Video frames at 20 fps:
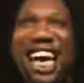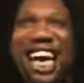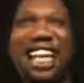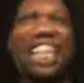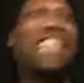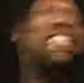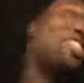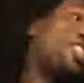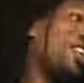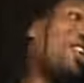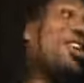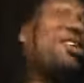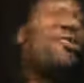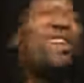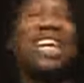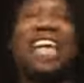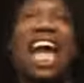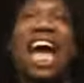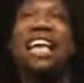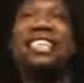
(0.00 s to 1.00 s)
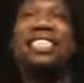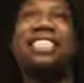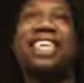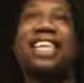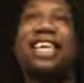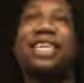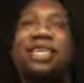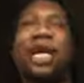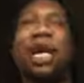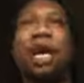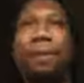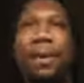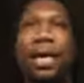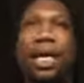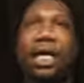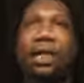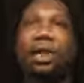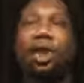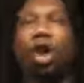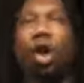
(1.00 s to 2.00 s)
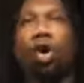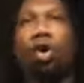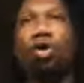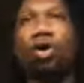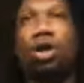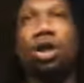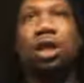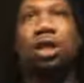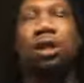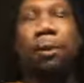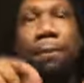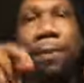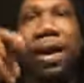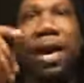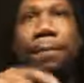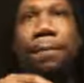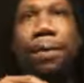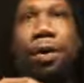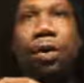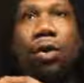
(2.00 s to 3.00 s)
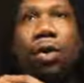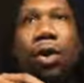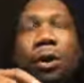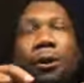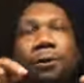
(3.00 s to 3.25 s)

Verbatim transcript: And let's show you what gangster is. Because those, the people,